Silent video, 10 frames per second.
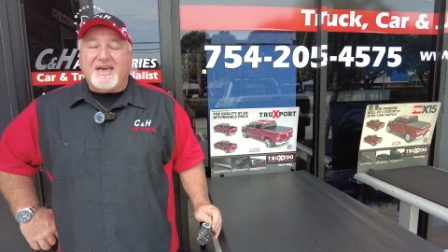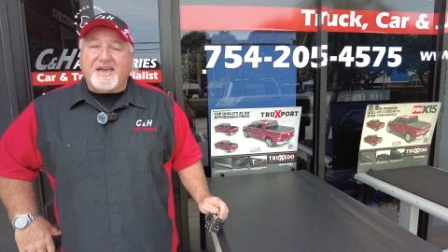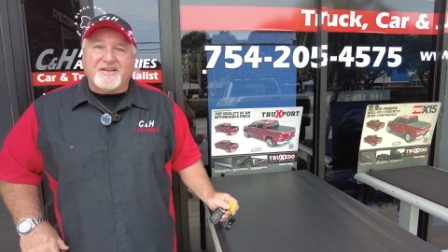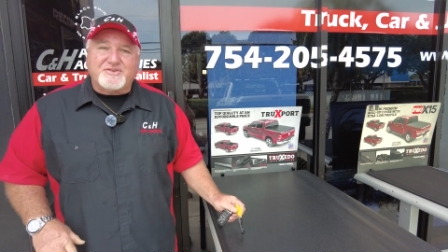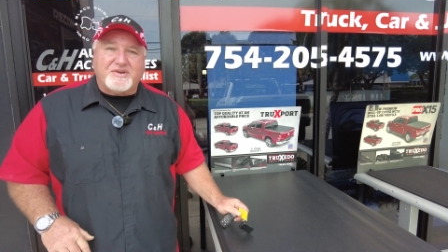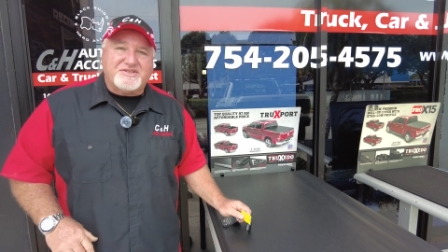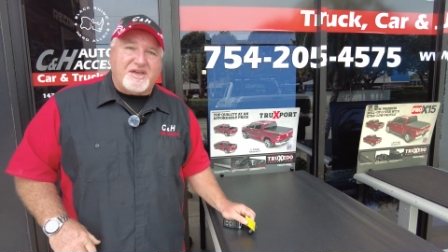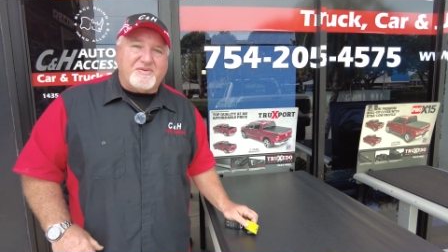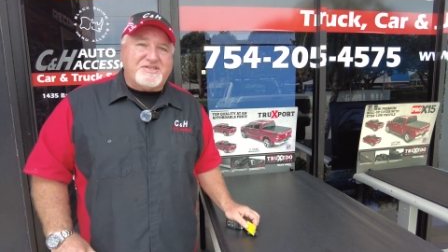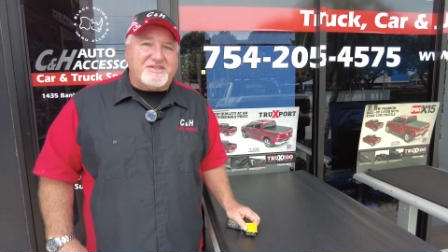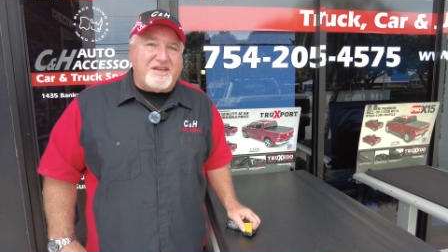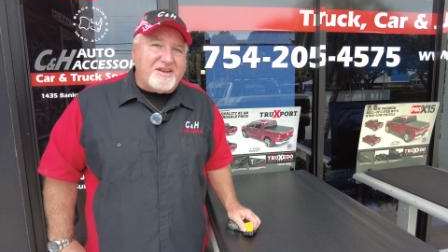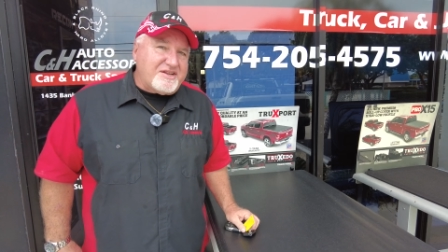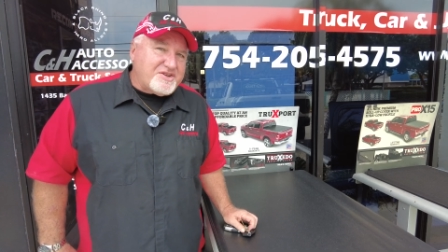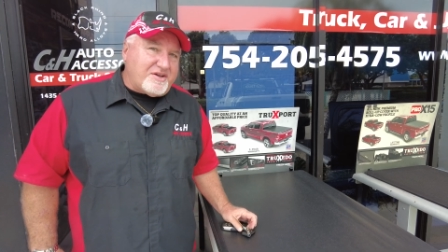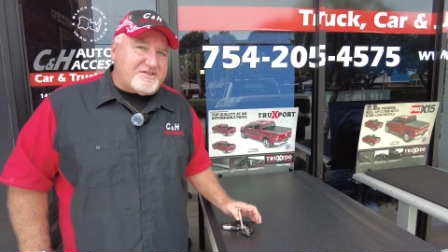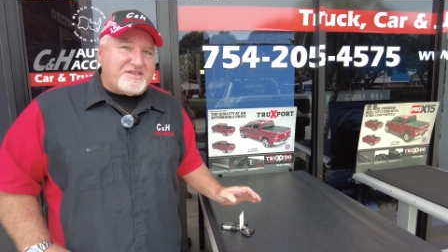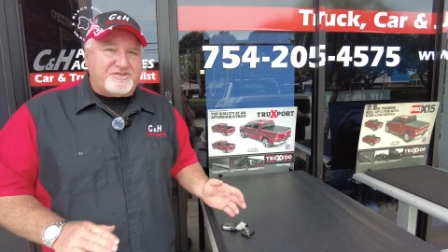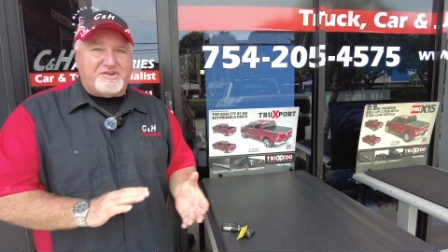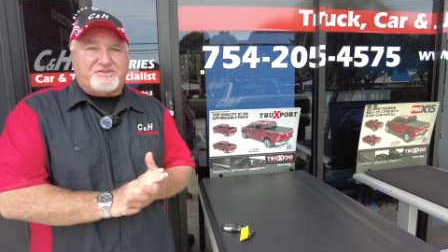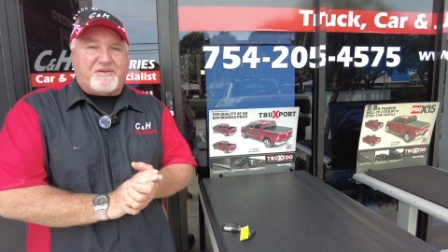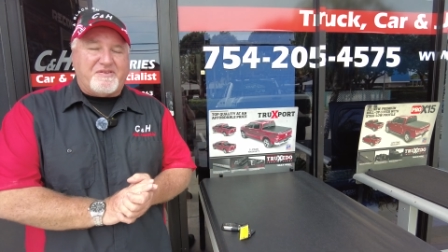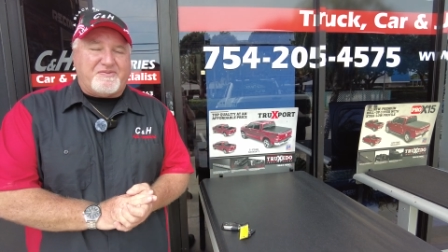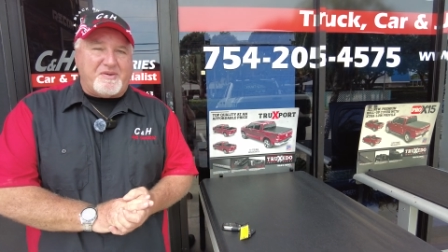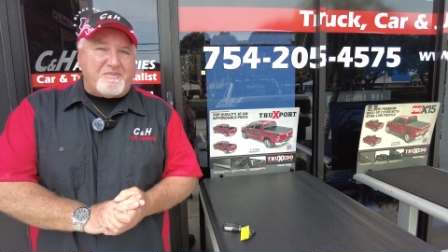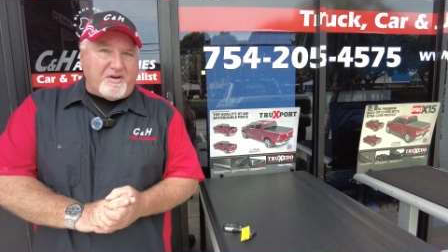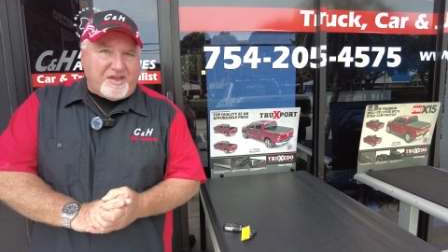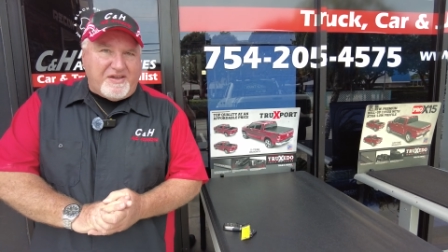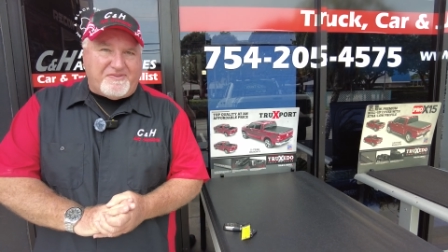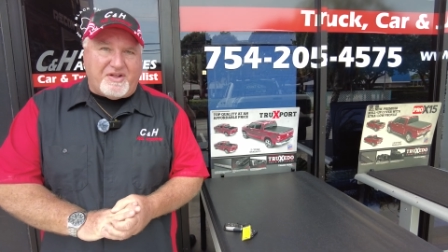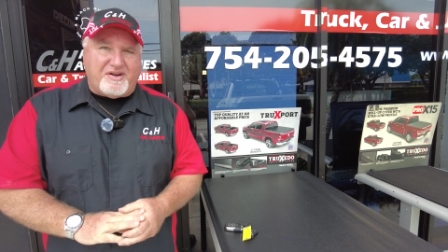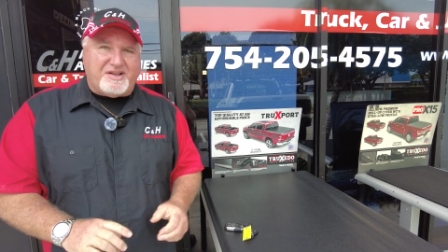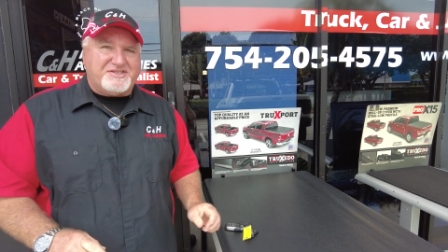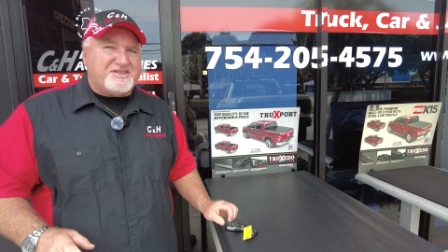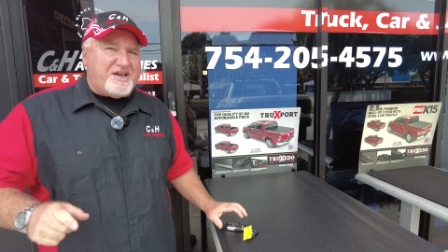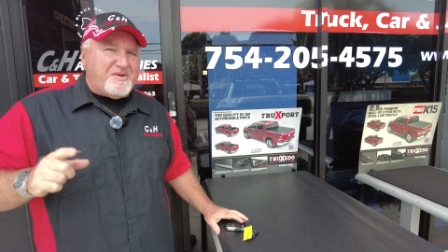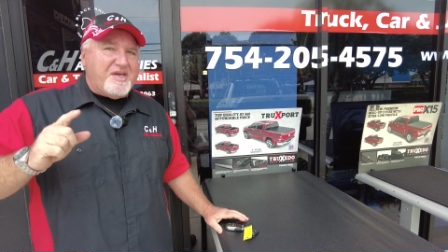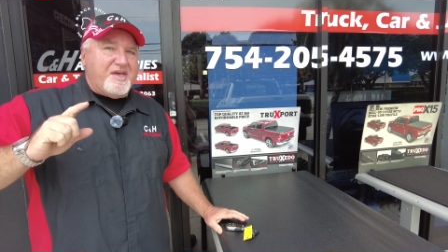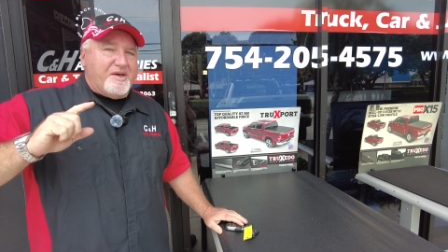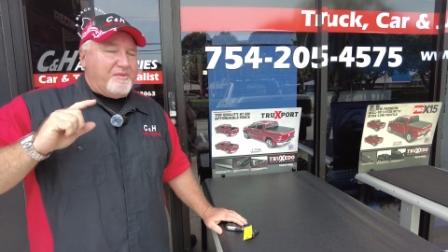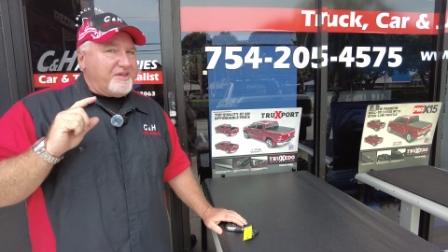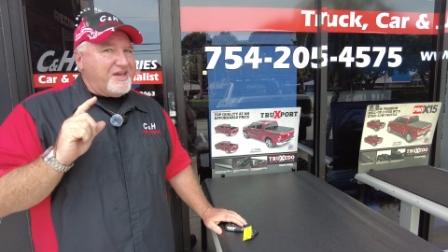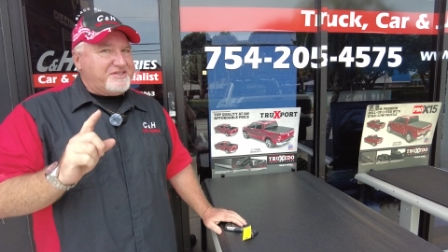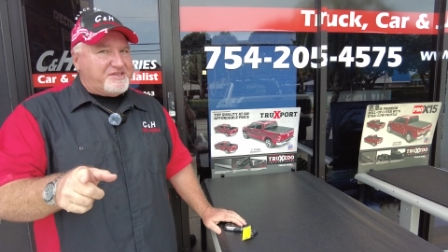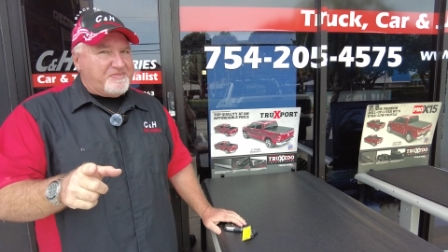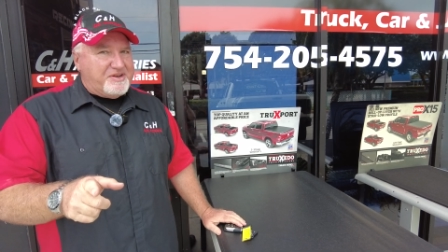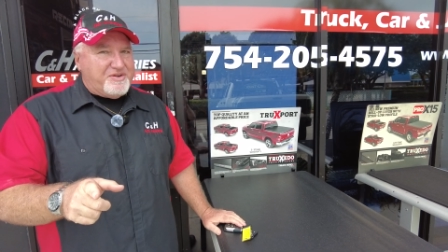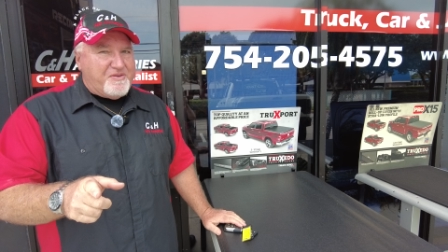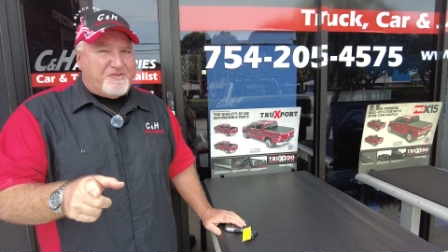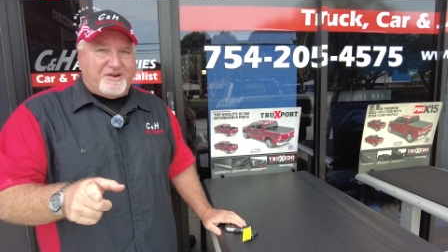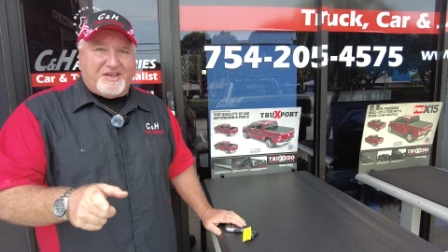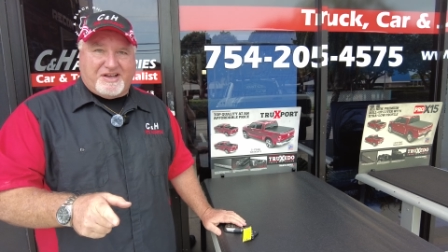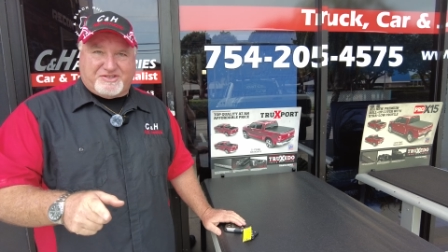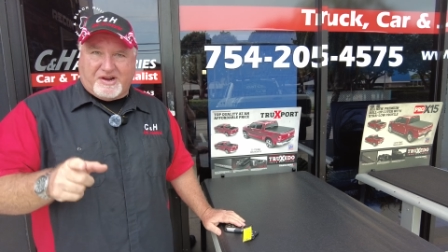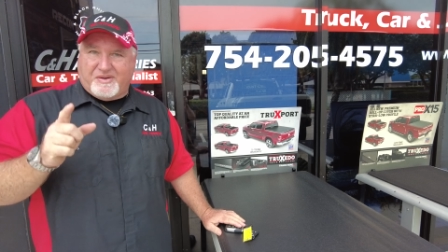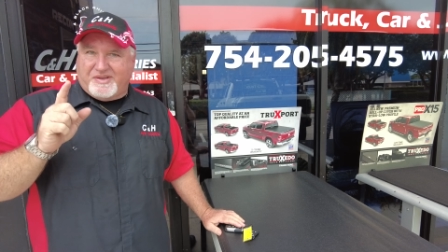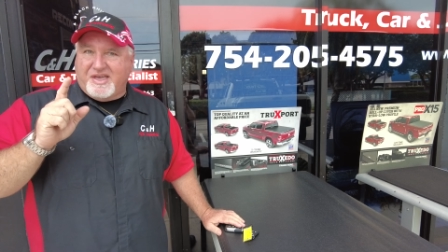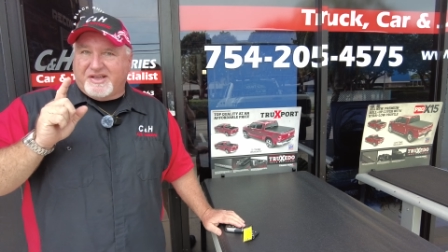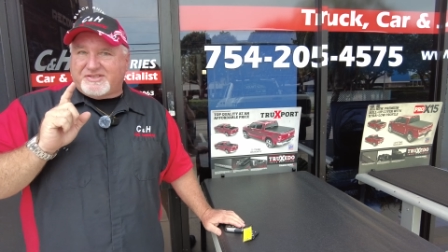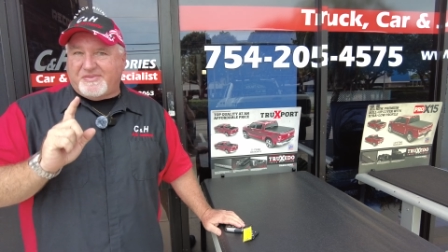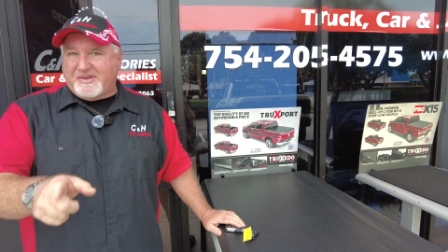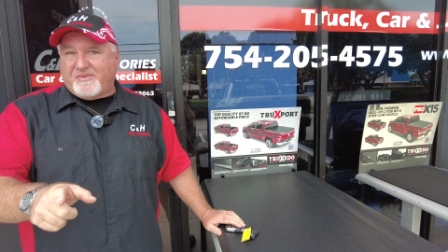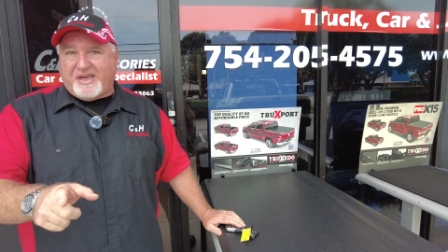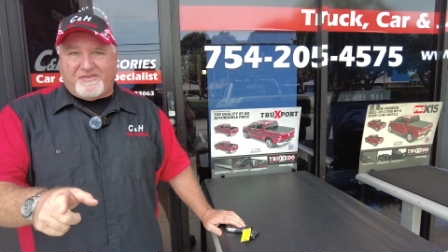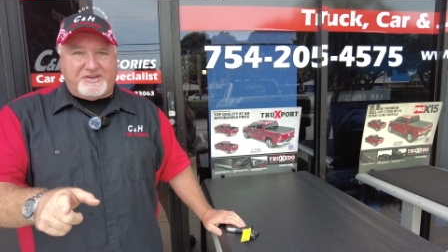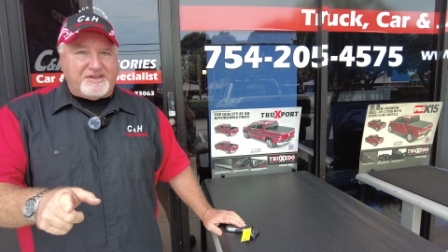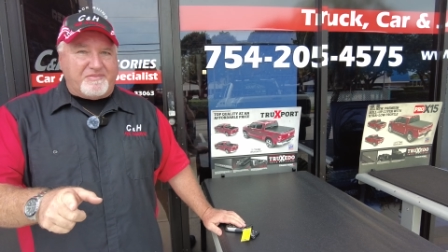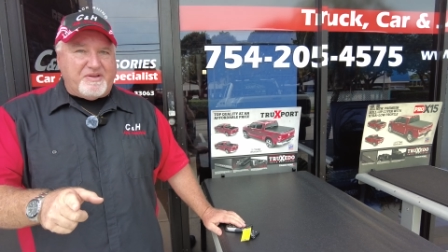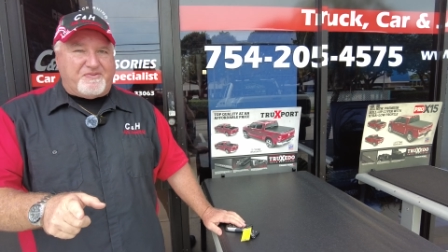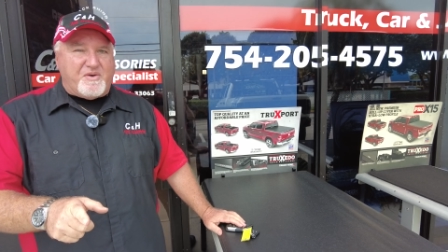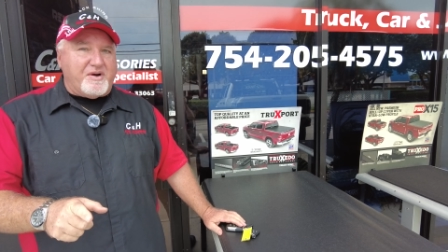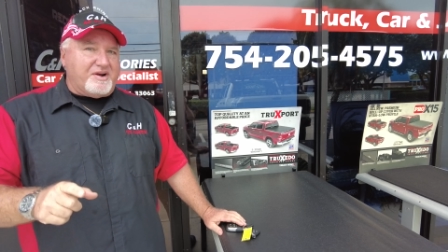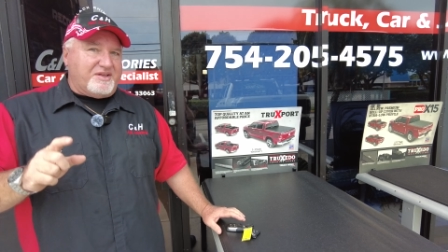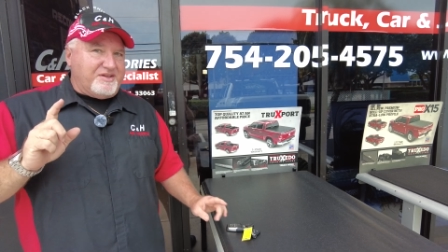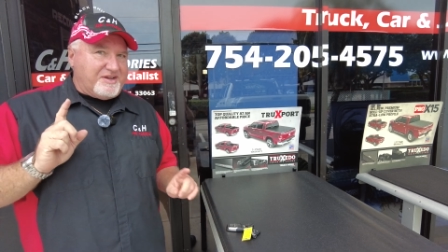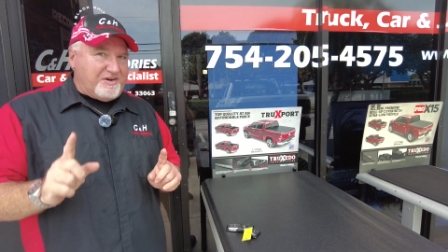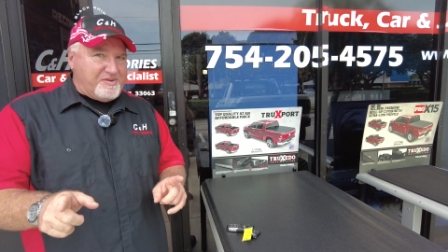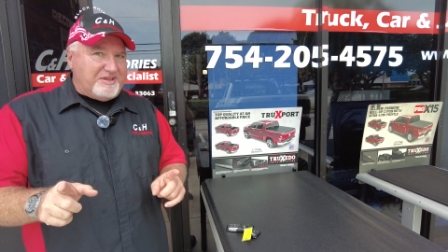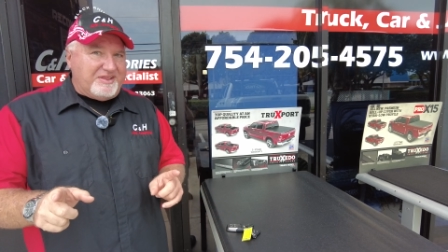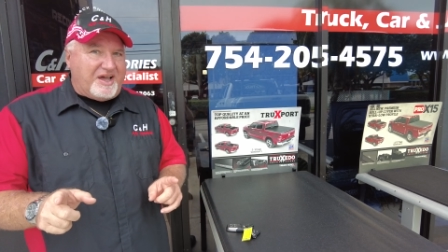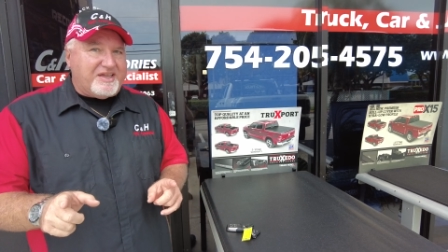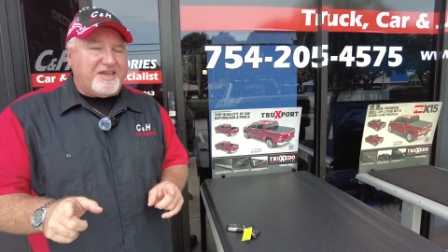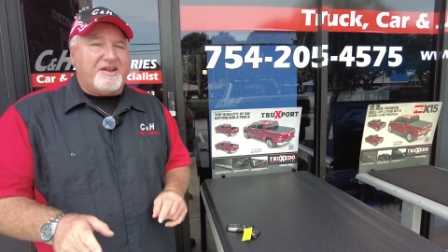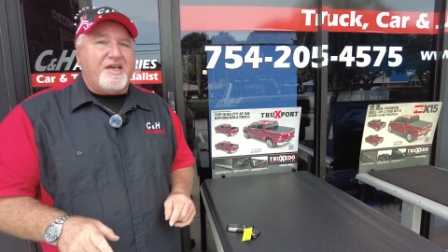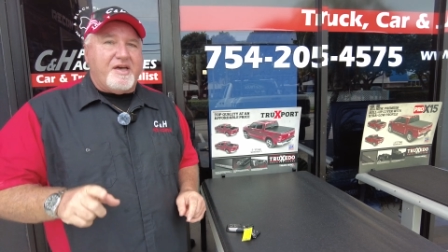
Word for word: Hey, it's Chris again with C&H Auto Accessories coming from Margate, Florida. And today we got something new for you. That's right, something we haven't done before. You're gonna really like it.